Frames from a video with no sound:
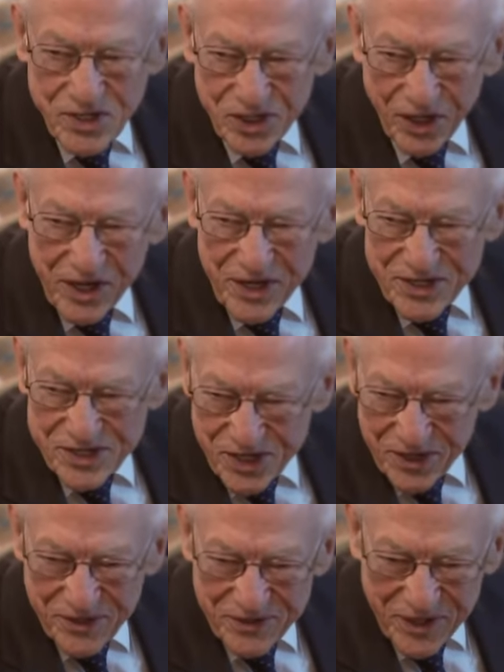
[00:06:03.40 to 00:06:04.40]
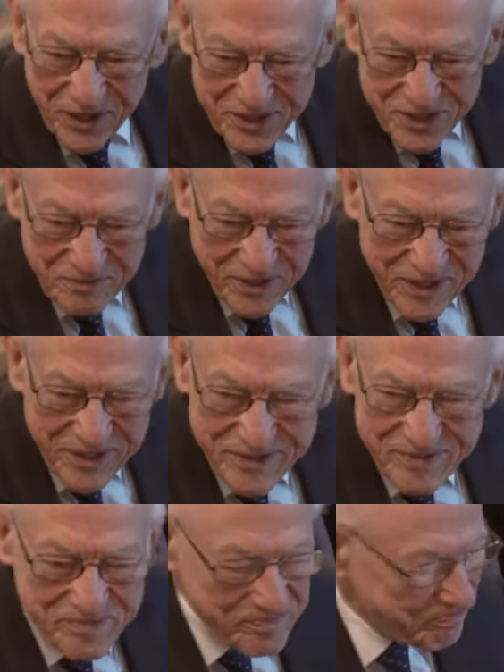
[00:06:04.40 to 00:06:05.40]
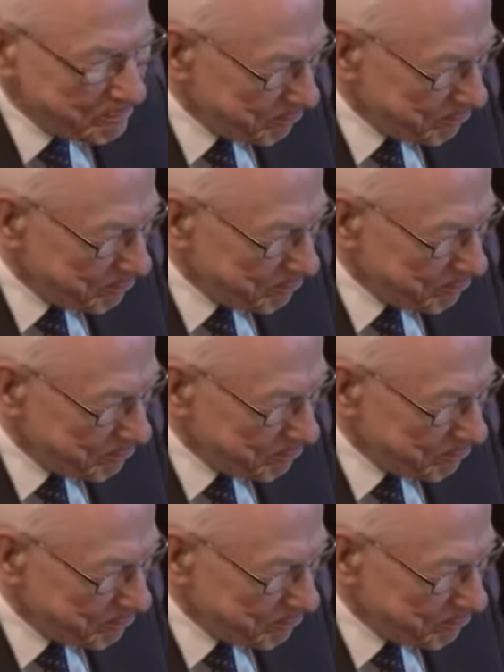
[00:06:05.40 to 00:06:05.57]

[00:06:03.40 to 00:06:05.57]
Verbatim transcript: with thousands of publications and